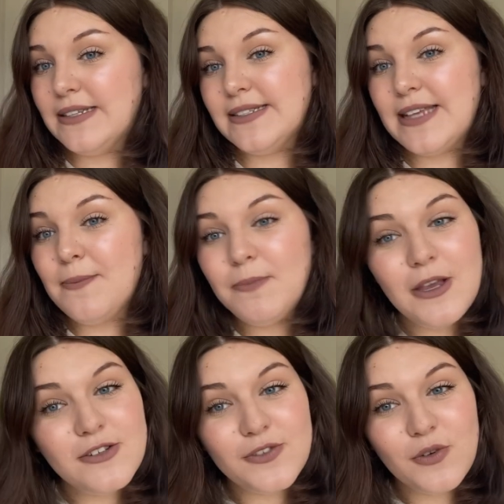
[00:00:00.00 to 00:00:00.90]
as it's a
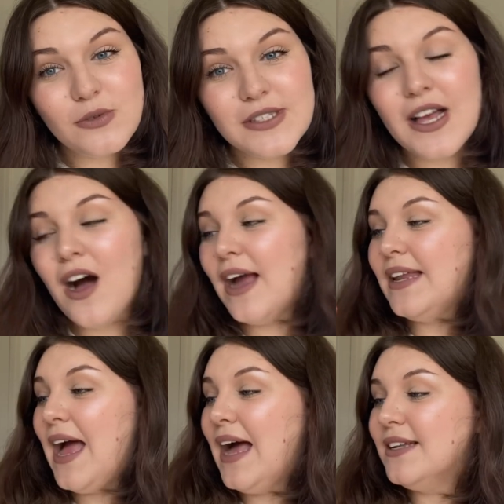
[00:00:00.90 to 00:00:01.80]
beautiful
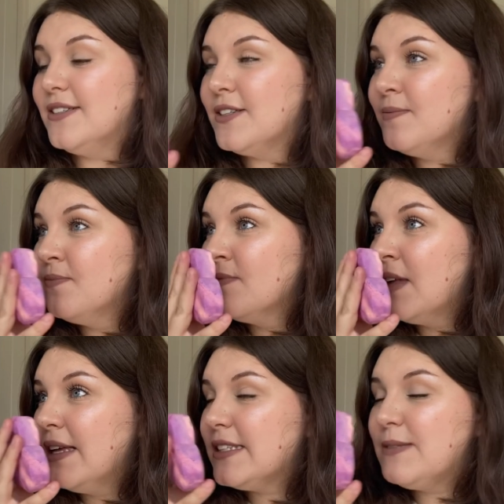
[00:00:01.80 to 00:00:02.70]
design and
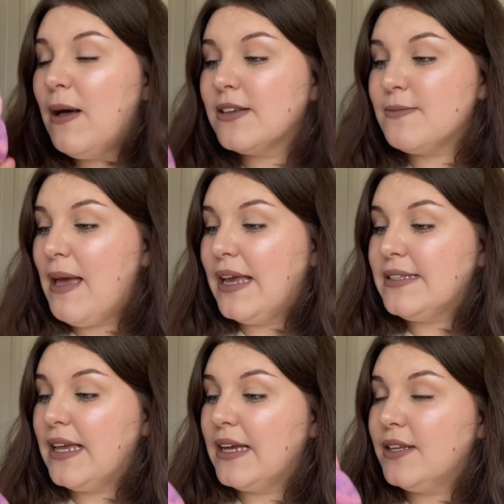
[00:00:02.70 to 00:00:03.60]
smells amazing.